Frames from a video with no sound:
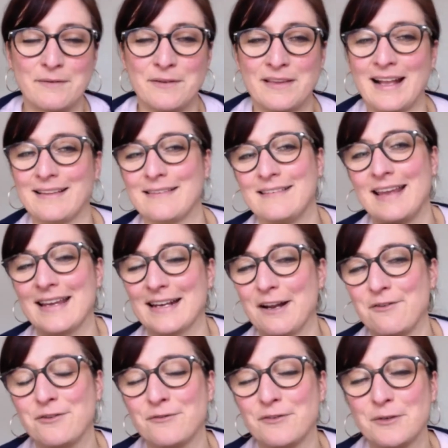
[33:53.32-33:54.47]
that's taken
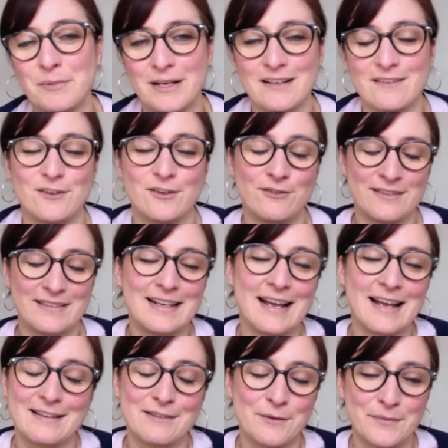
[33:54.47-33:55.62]
out of it, because you're still
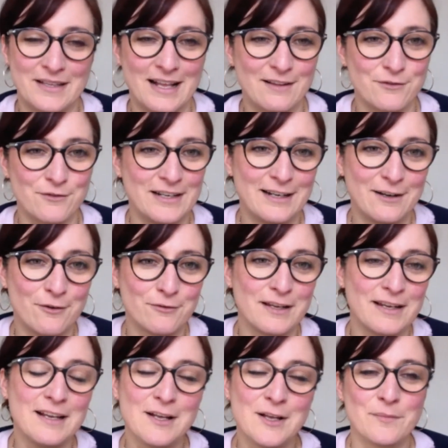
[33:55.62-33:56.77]
getting something that's really
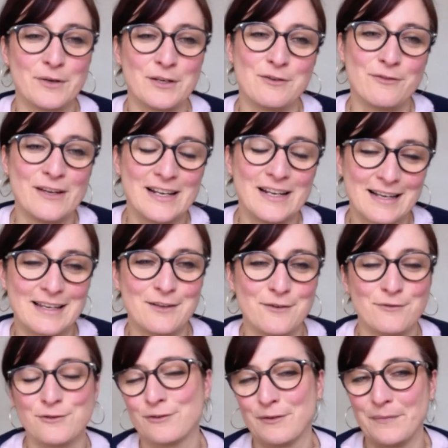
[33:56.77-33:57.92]
lovely, but you feel like you've
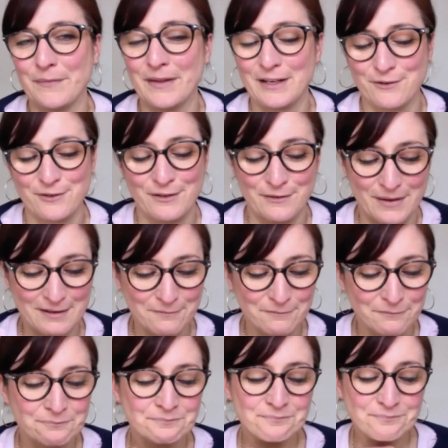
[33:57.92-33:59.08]
done something good as well.
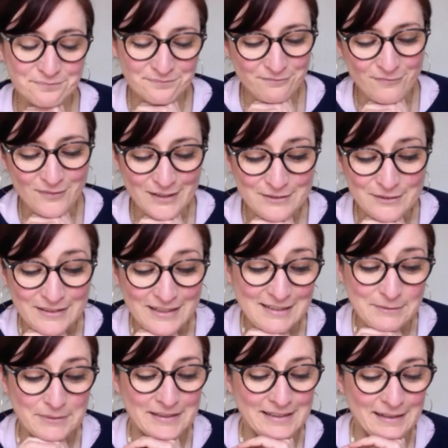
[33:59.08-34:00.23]
So that's
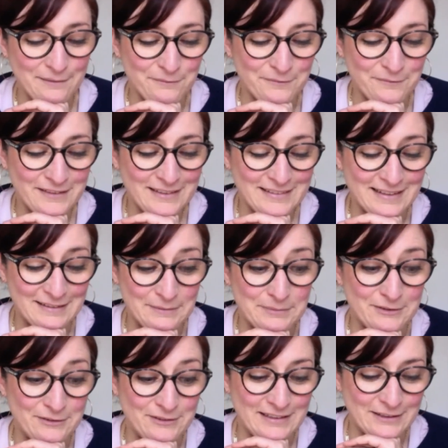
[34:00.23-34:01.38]
been
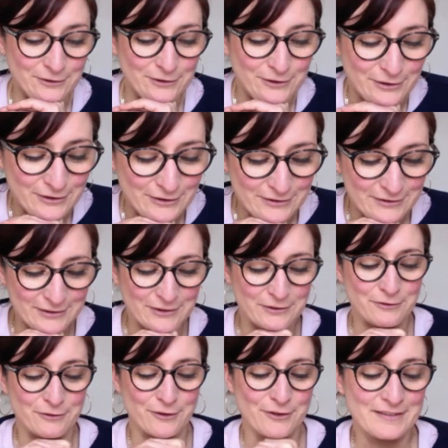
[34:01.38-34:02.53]
really good
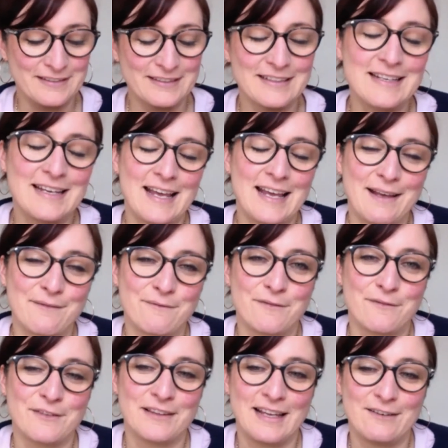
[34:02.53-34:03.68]
for us.
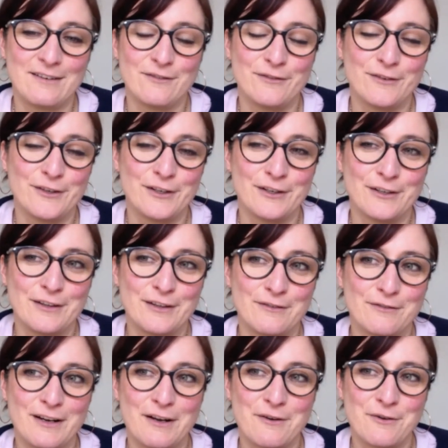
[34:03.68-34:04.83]
Then for the
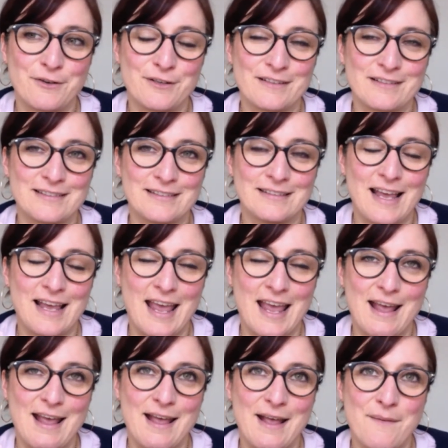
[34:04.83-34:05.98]
flowers,
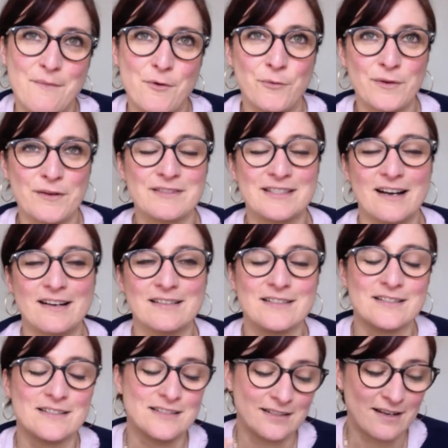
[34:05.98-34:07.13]
we've
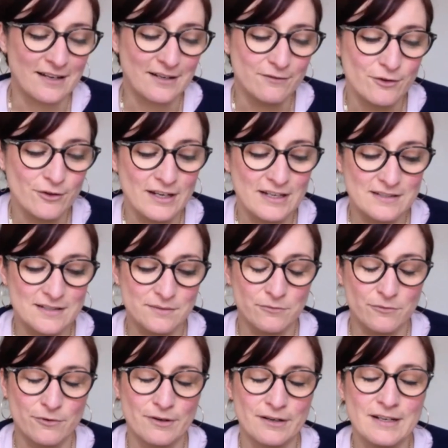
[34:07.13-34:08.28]
started to kind of look into
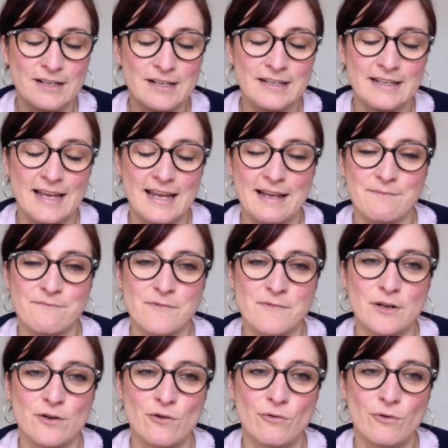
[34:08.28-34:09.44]
more
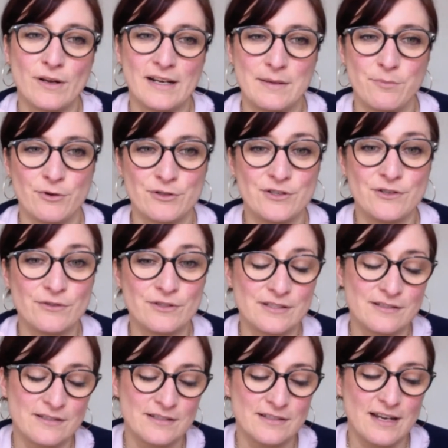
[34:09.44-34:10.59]
locally
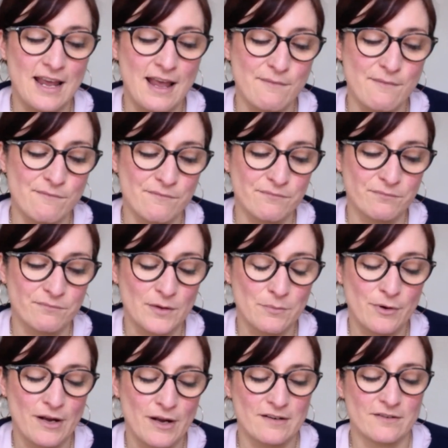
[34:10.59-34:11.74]
produced
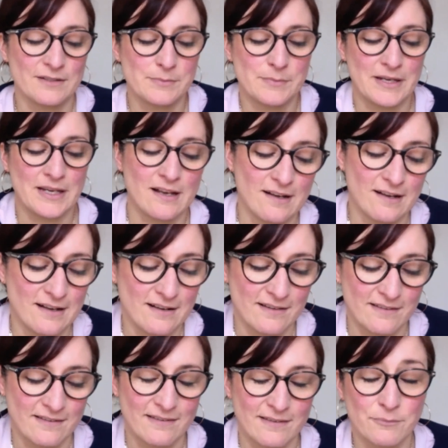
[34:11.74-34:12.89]
products,
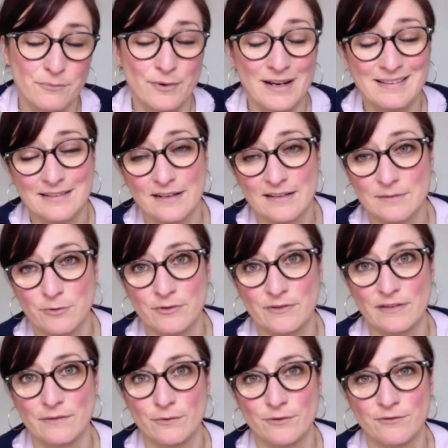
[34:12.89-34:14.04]
because Brexit, I suppose,
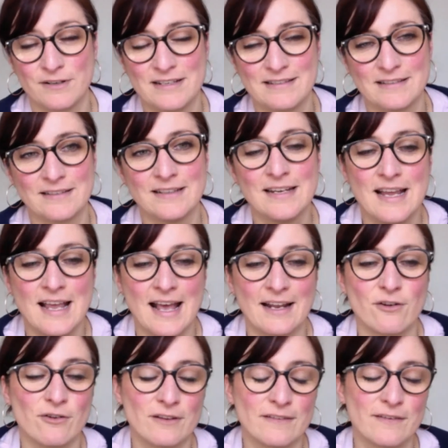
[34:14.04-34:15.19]
is one reason, and
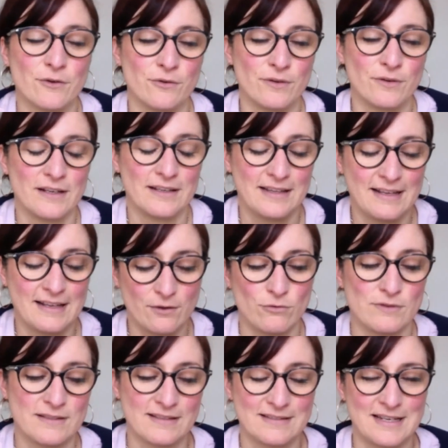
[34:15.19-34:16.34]
also this
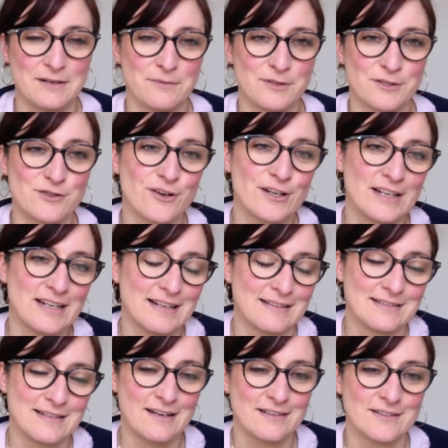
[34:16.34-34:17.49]
whole sustainable journey has
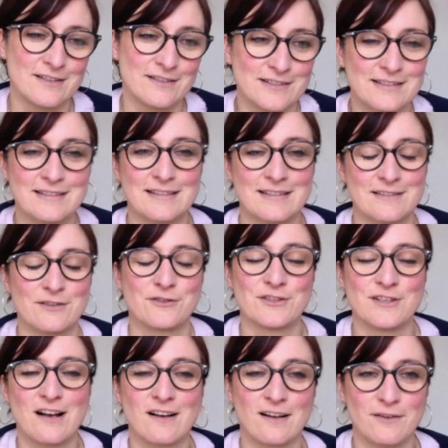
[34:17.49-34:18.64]
started us. It's such a
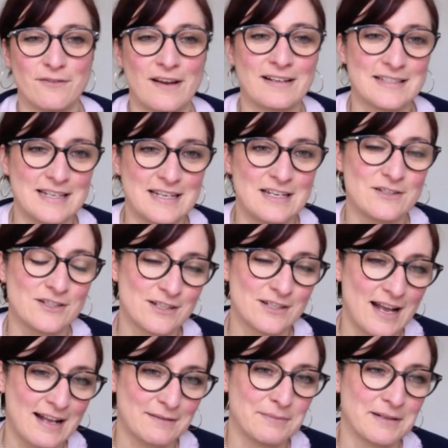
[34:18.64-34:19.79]
knock-on effect to each
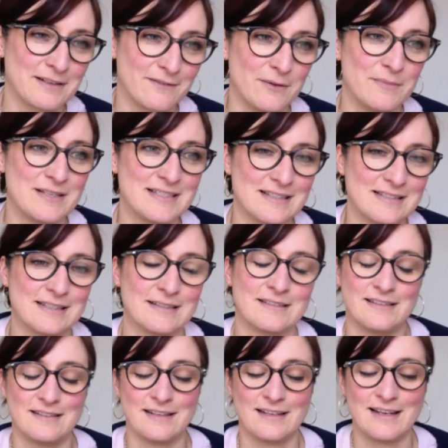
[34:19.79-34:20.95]
aspect of the business that
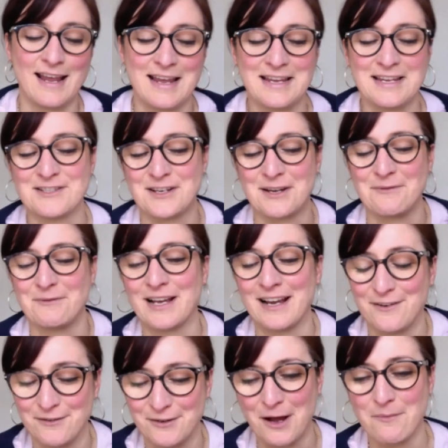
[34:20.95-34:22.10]
each time we kind
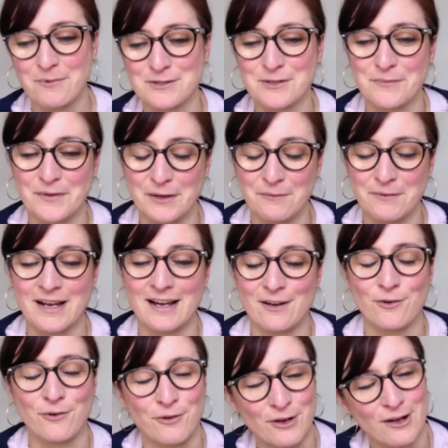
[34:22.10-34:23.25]
of accomplish something, we kind of
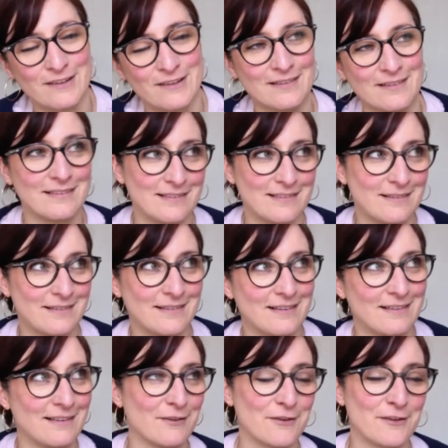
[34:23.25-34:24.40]
go, God, there's
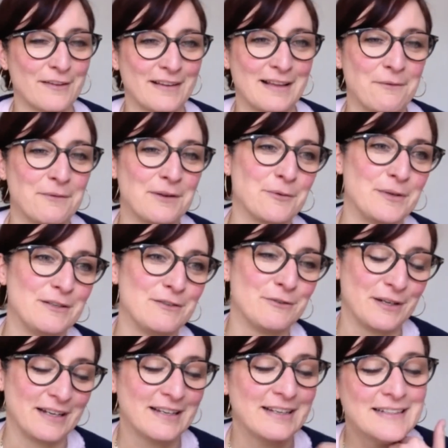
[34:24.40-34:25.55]
this other thing that we could be
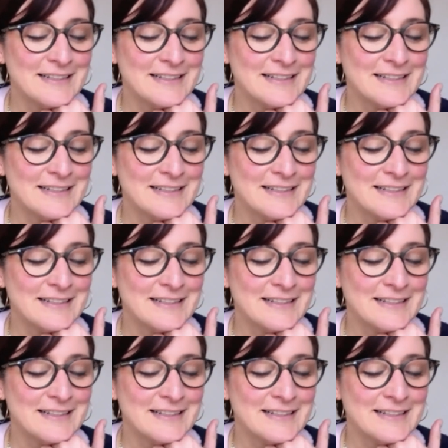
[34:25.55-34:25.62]
doing.